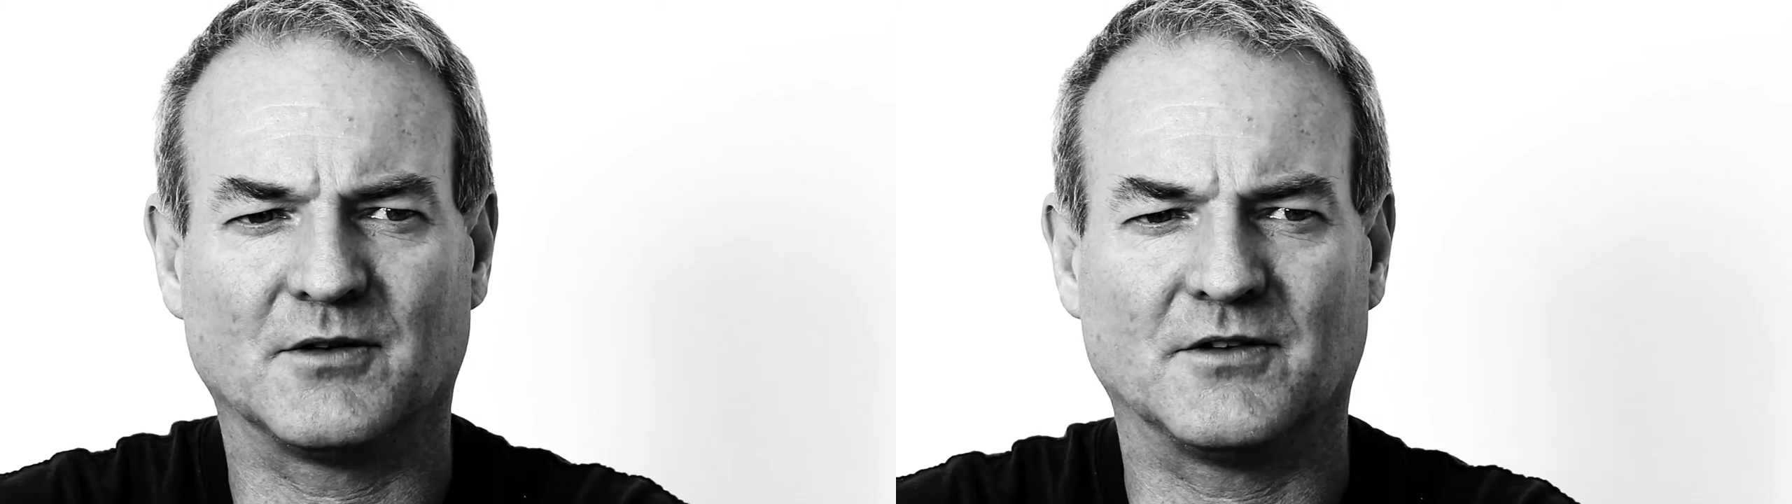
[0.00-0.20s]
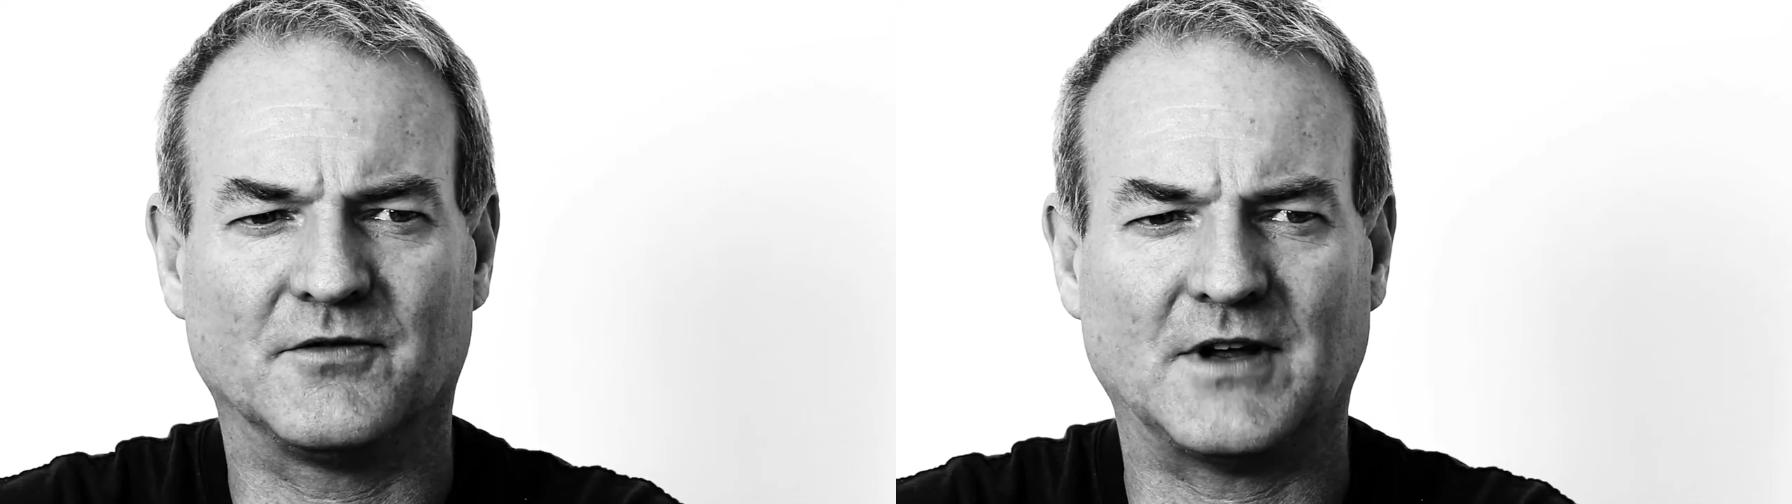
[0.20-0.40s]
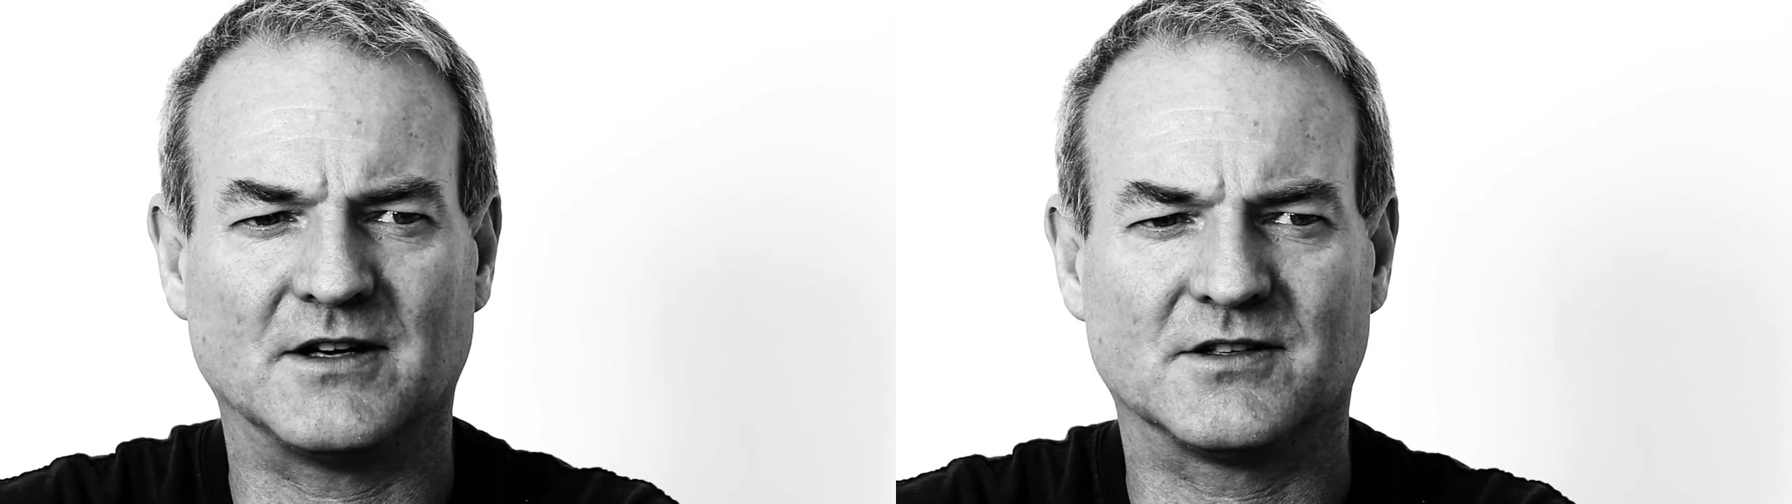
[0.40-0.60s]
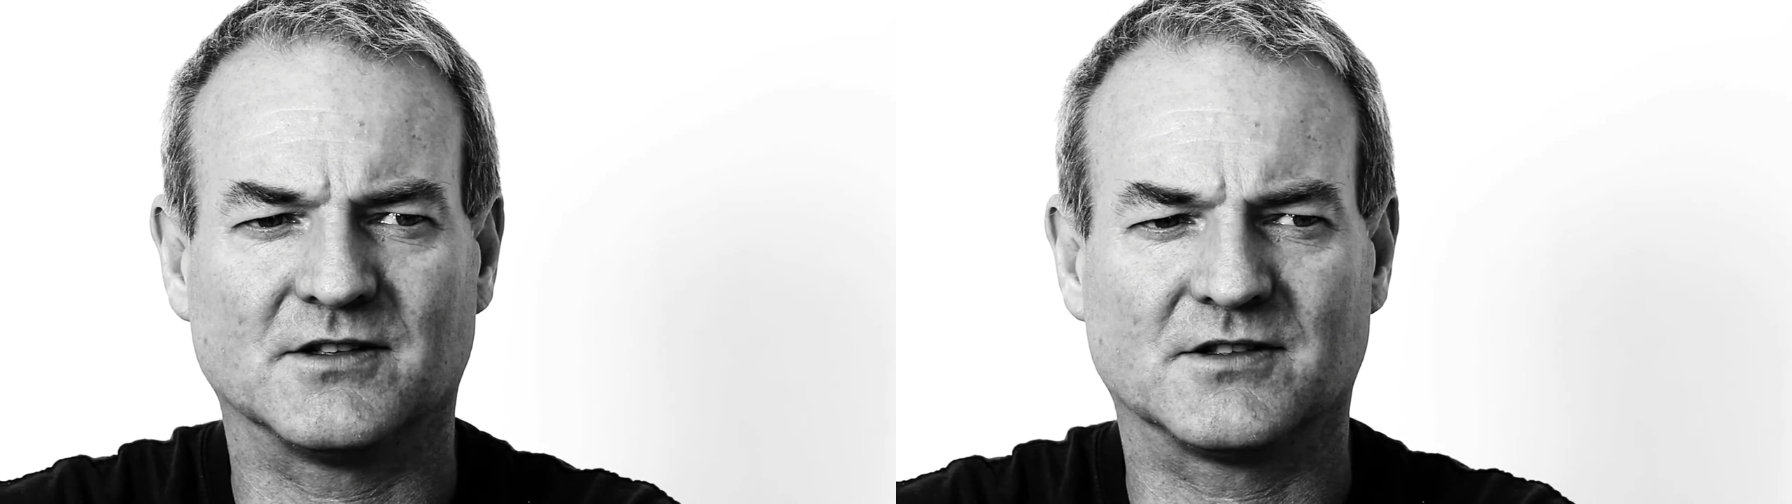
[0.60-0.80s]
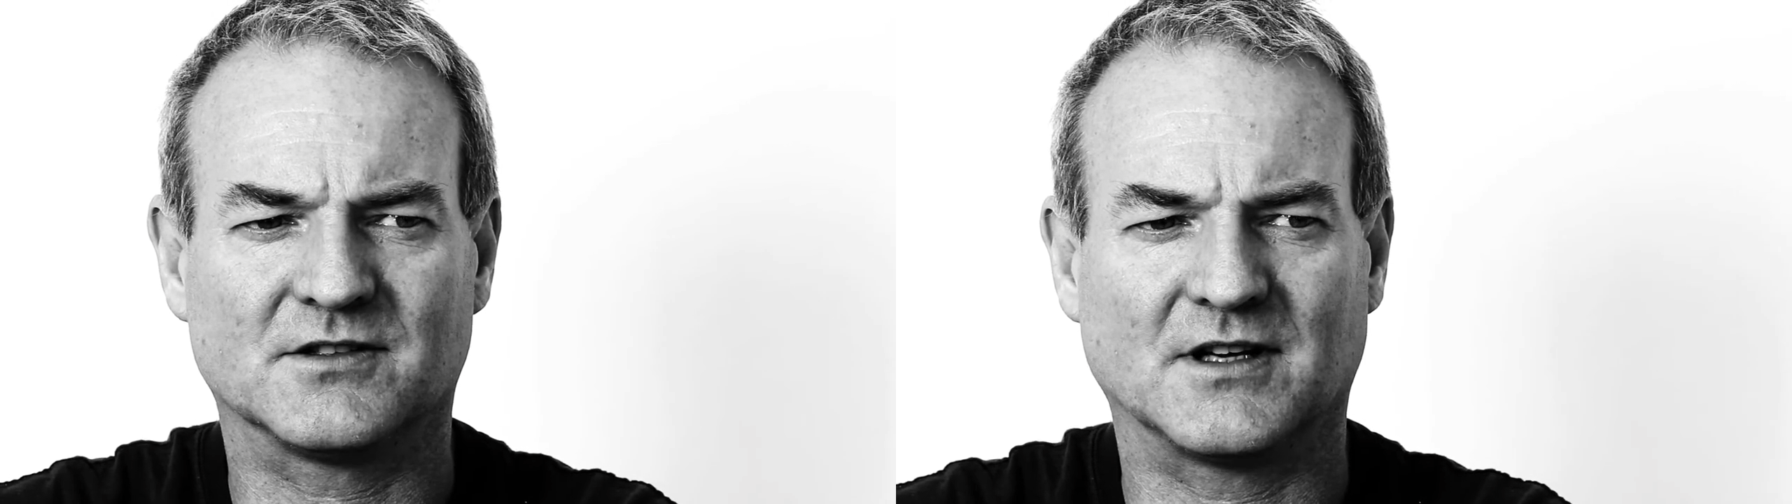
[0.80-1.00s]
thing with the
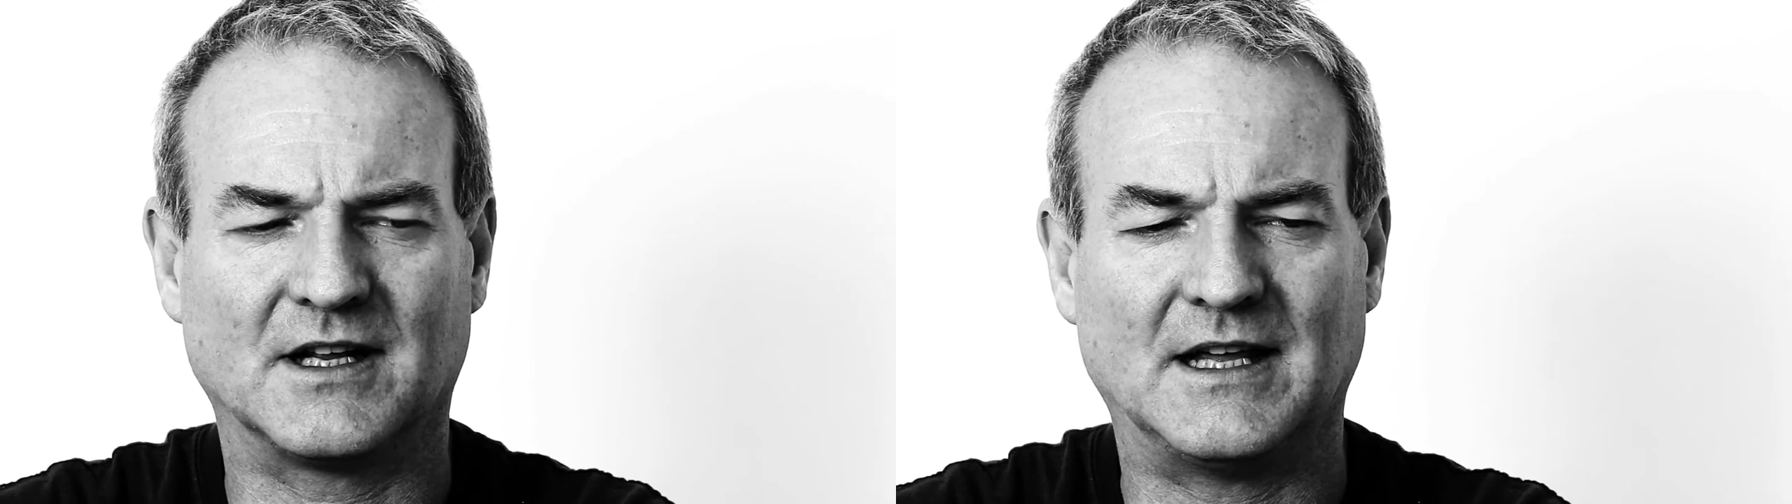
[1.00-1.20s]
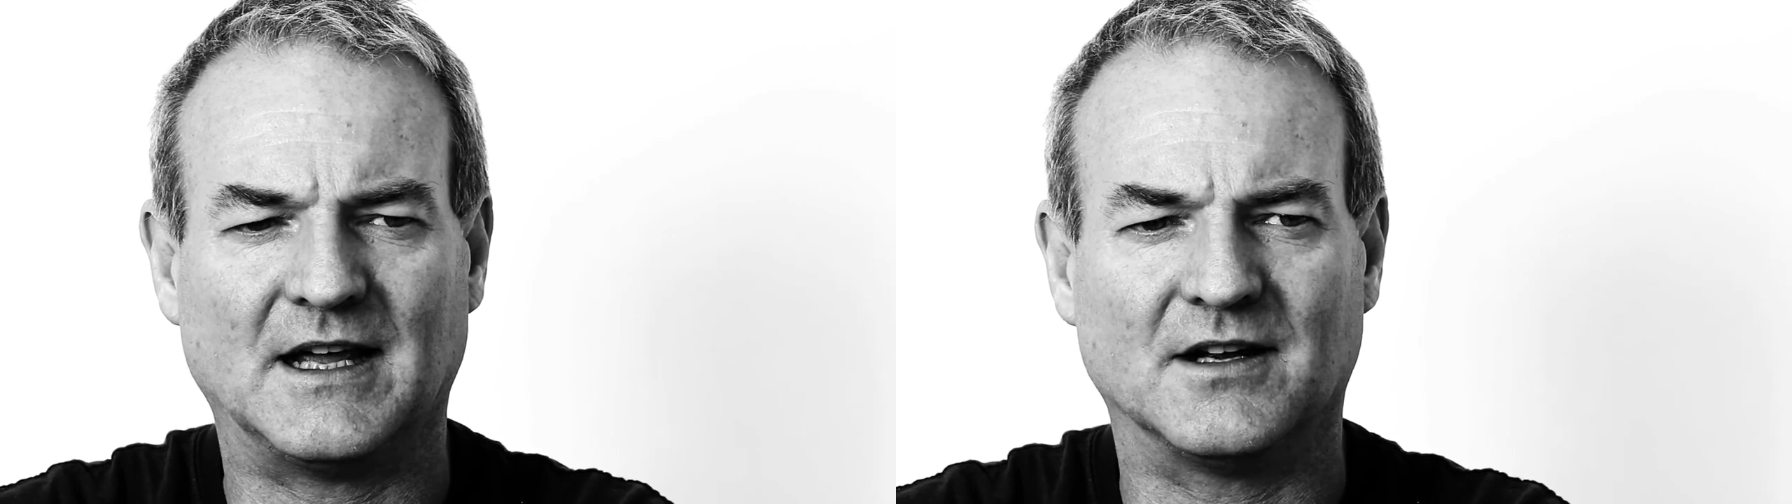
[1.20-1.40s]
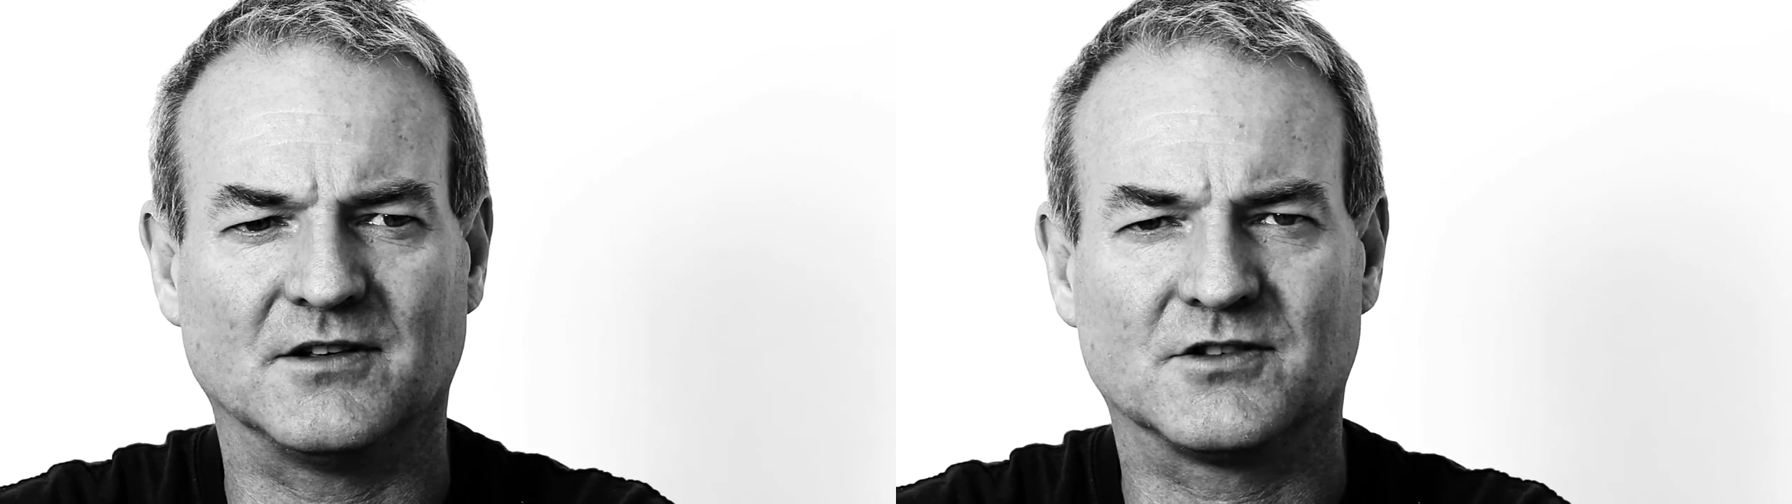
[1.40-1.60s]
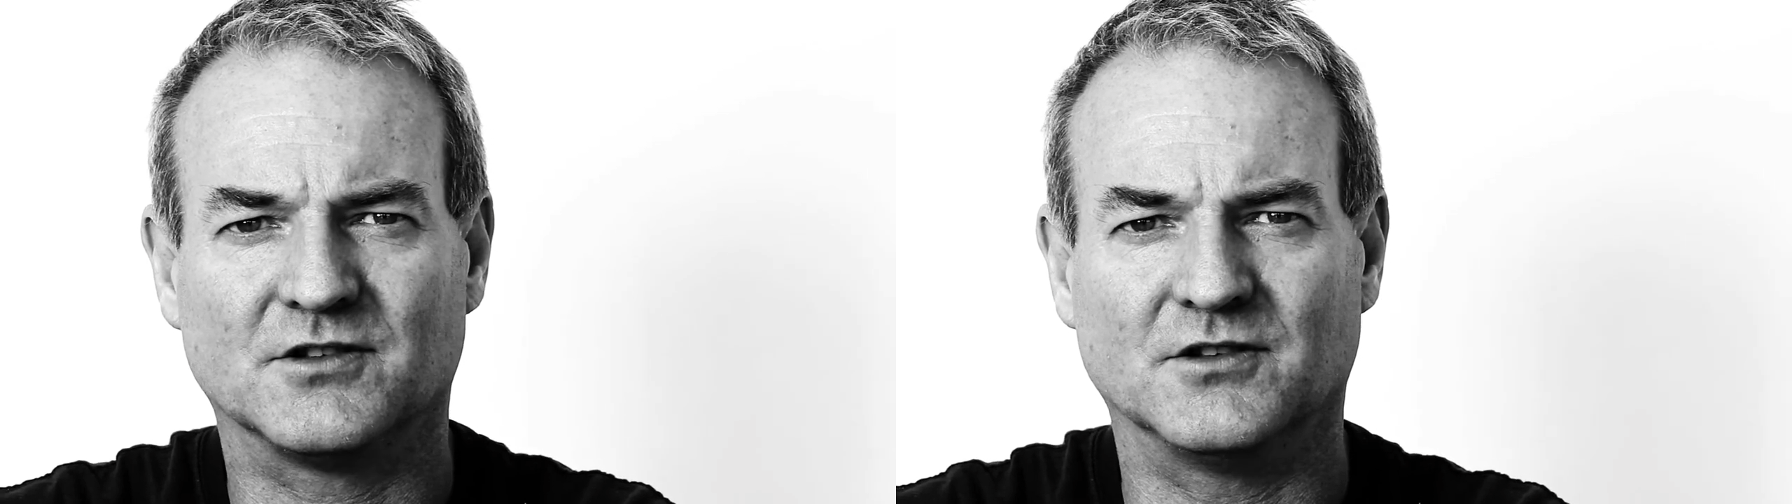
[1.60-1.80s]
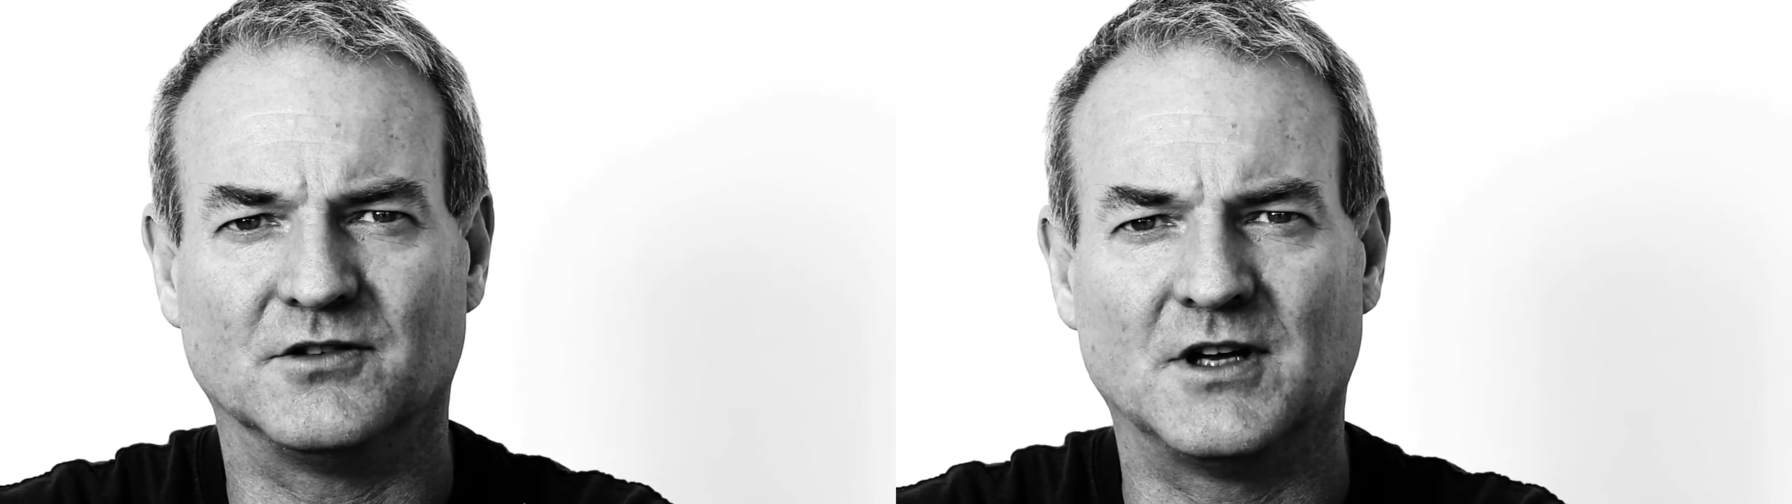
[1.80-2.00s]
event is, again,
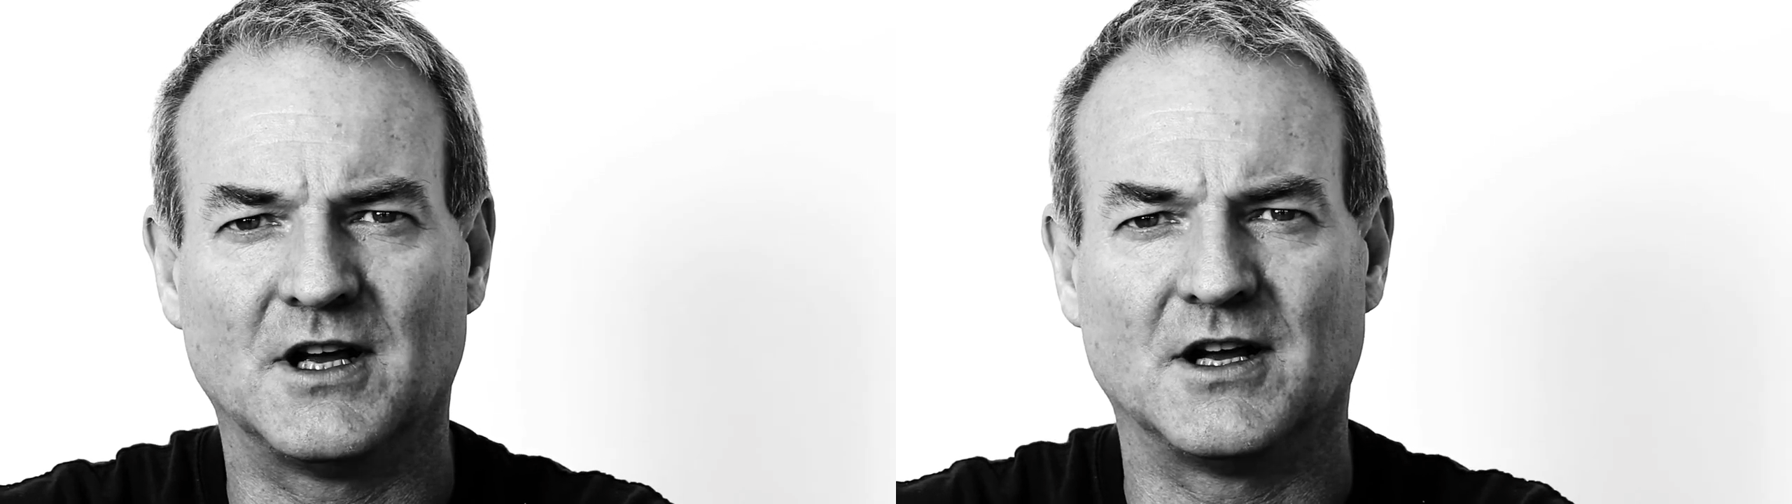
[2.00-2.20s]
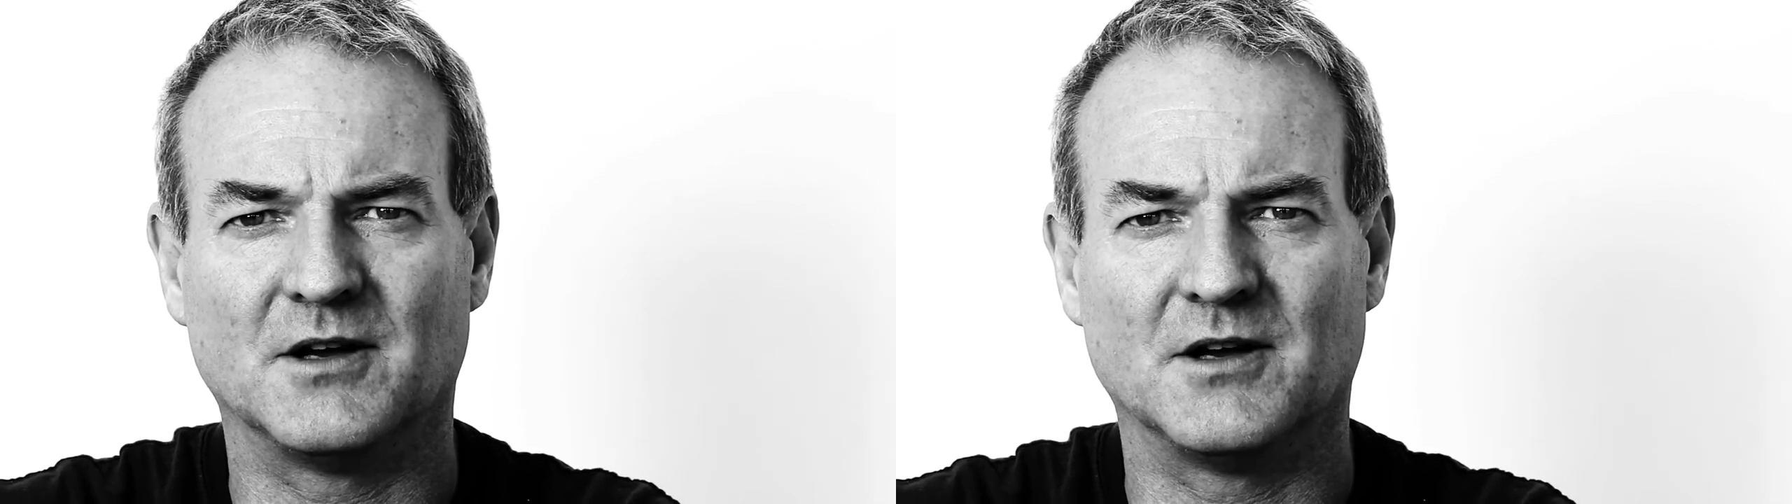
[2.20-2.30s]
to